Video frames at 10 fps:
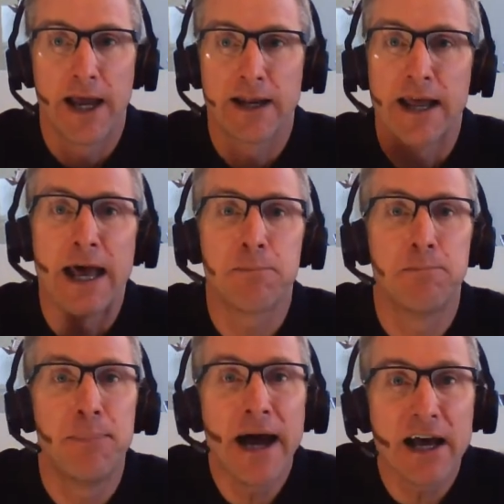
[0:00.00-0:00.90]
And
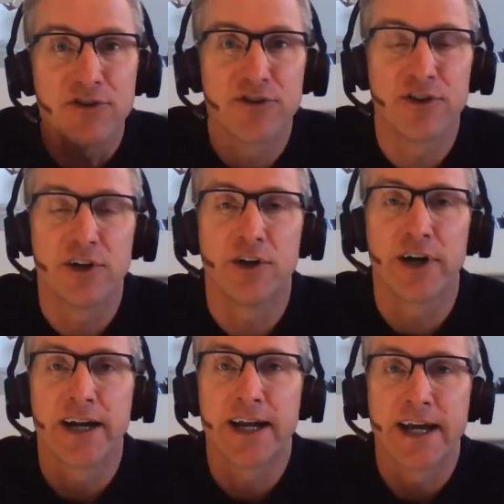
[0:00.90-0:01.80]
at best,
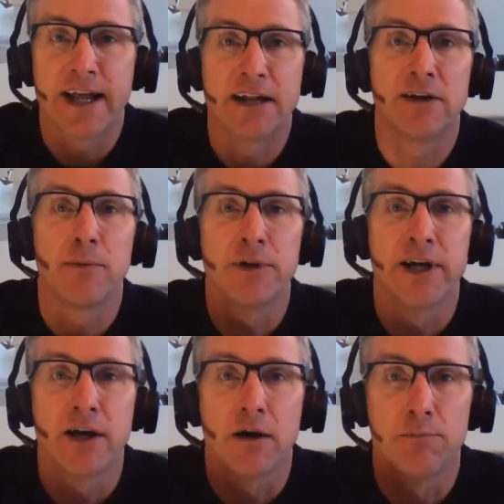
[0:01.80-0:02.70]
you're going to get a
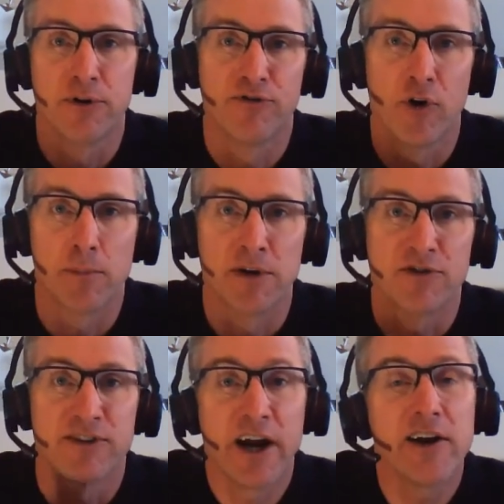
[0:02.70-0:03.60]
doubling of
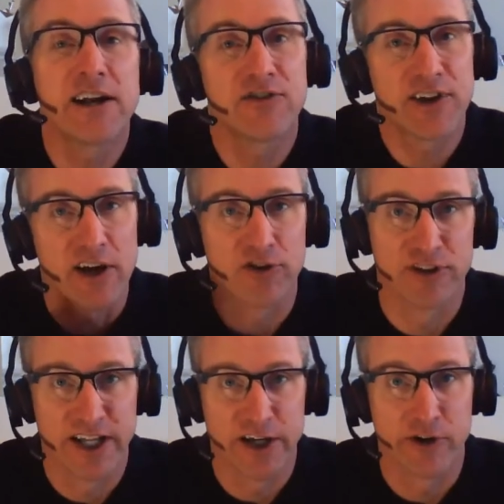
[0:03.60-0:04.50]
performance. Teradata
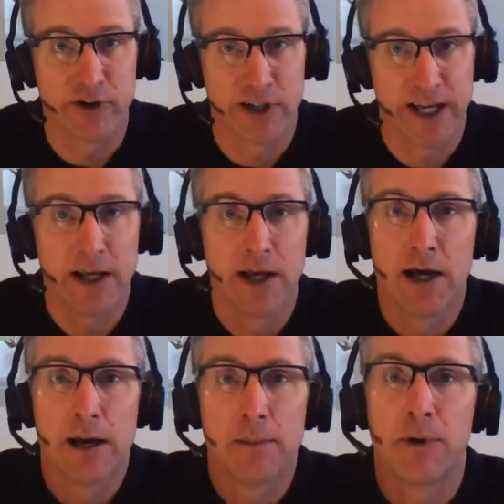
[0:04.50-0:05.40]
scales linearly,
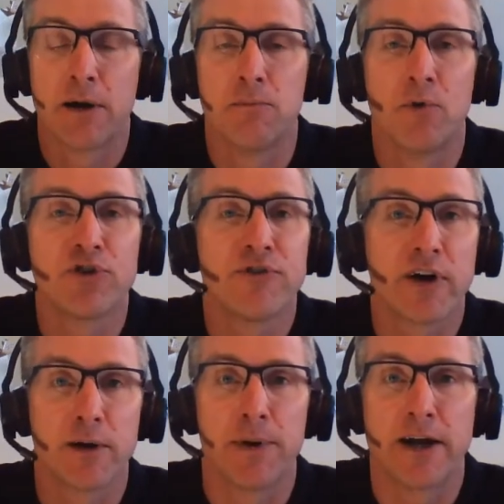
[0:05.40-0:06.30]
but most
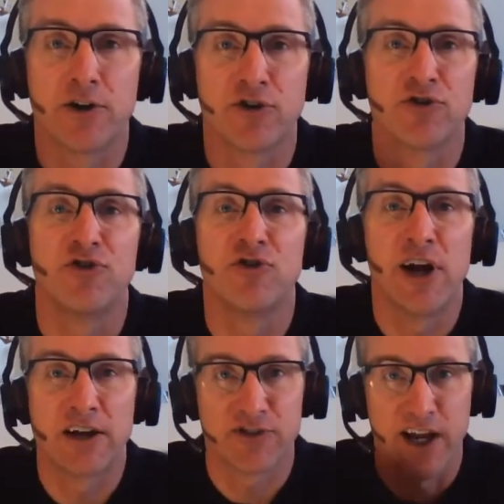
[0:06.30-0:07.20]
of our competitors do
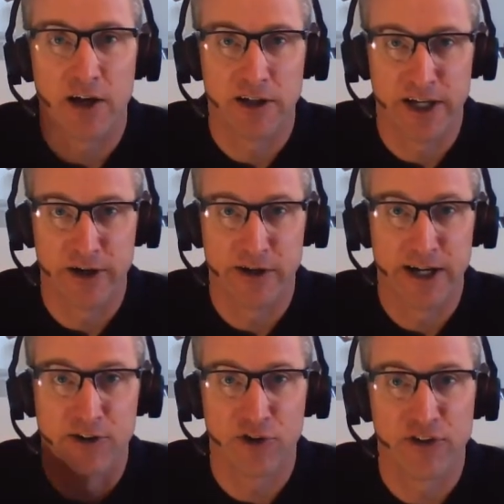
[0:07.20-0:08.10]
not scale
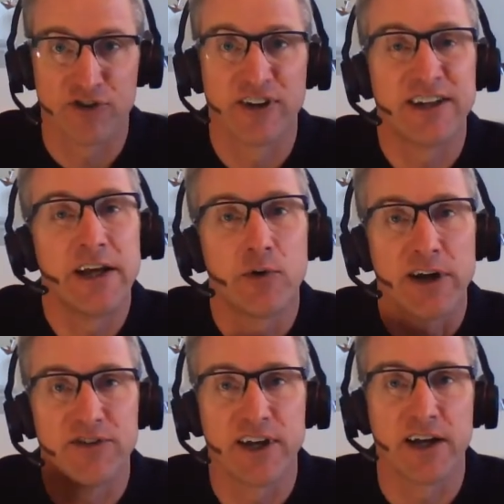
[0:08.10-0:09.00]
linearly. So there's a
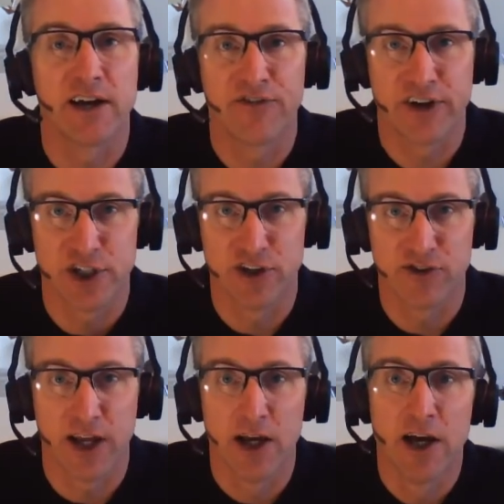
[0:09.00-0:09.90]
decreasing
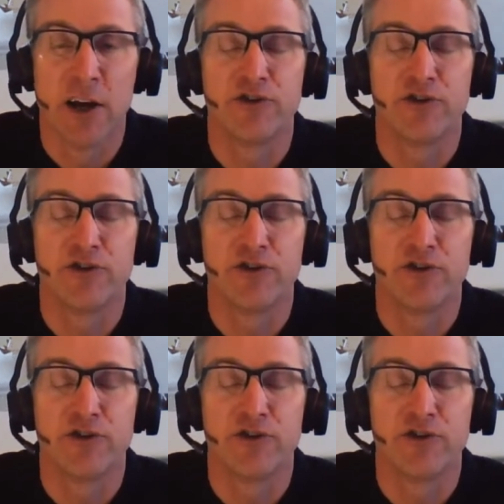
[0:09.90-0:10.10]
efficiency.